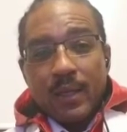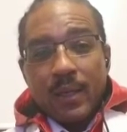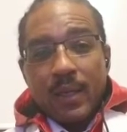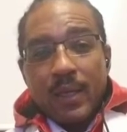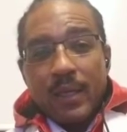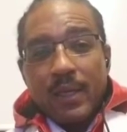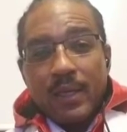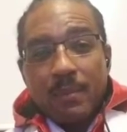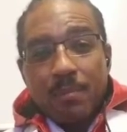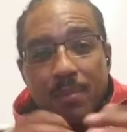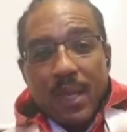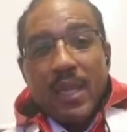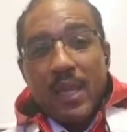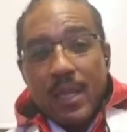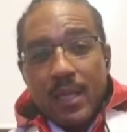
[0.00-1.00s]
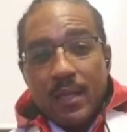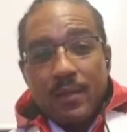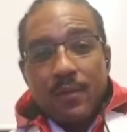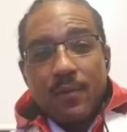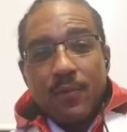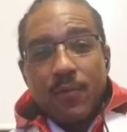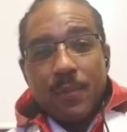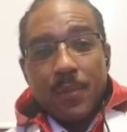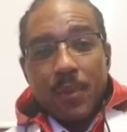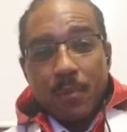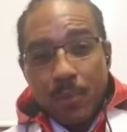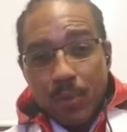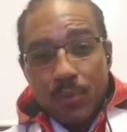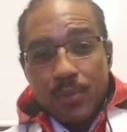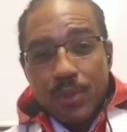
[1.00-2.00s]
and getting paid from your
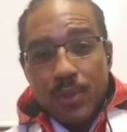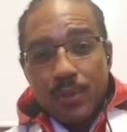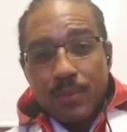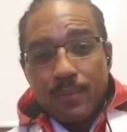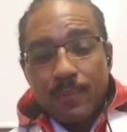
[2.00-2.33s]
music.